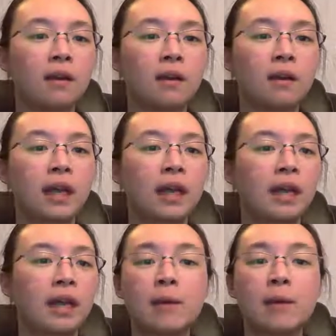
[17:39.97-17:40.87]

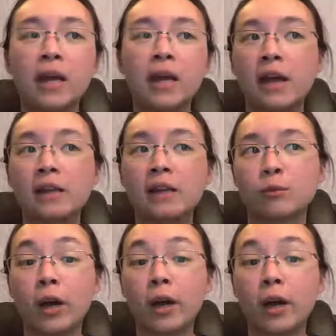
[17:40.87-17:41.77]
And I might ask
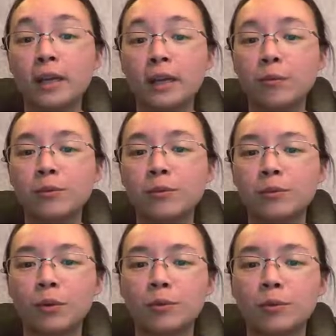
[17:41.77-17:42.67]
why it helps
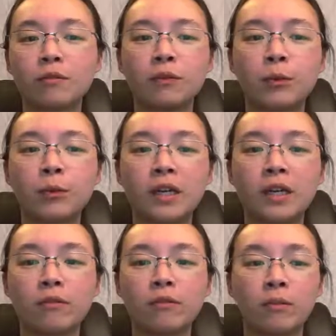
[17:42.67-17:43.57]
promote the fluidity
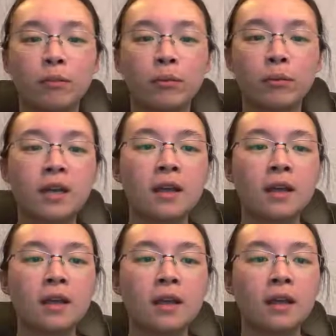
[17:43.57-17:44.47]
of a membrane.
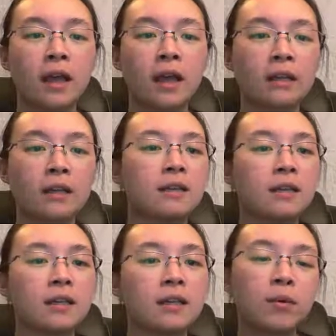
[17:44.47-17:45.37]
And
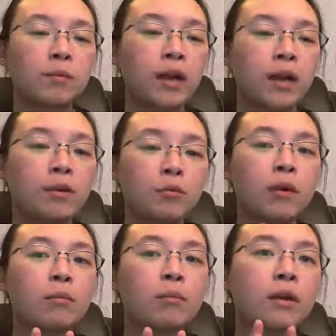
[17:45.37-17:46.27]
keep in mind,
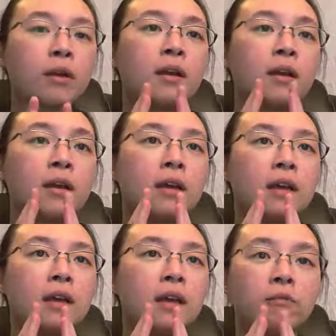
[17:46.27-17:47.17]
remember,
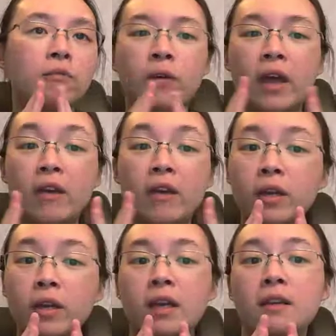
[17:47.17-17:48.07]
if you have more
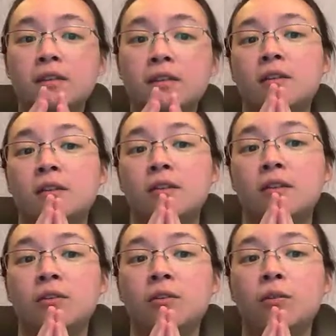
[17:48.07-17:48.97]
kinks,
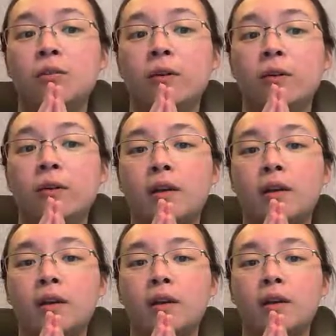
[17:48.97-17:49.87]
your
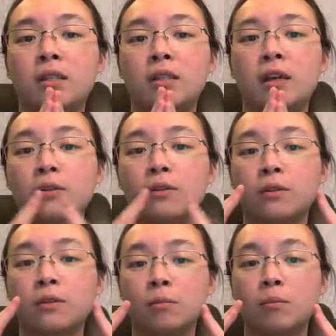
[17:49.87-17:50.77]
lipid tails are
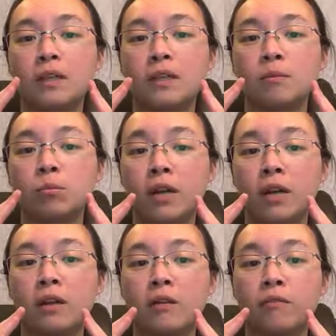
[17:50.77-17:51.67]
going to be spread
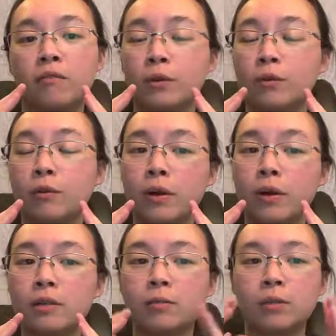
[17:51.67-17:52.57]
farther
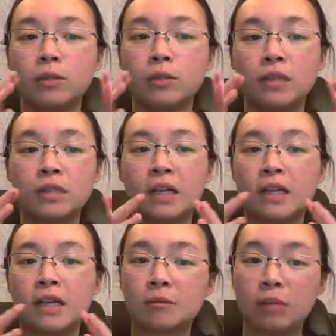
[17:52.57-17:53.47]
apart, which means it
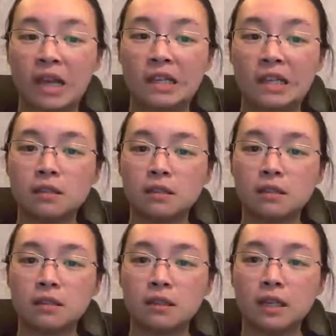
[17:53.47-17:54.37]
expands
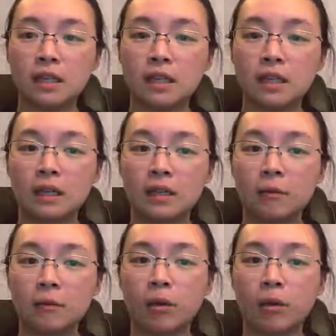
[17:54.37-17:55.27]
the
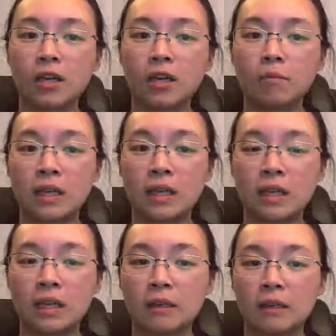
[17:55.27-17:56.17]
lipid membrane, making
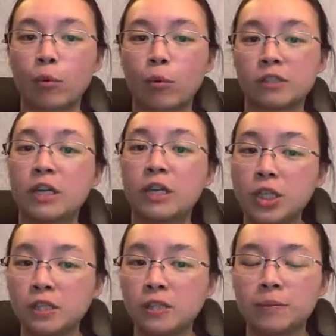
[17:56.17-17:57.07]
it more
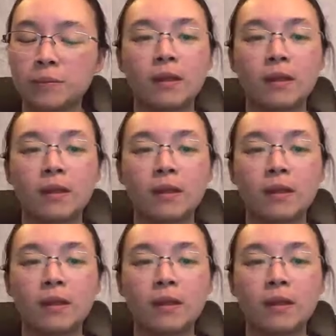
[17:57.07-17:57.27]
spacious.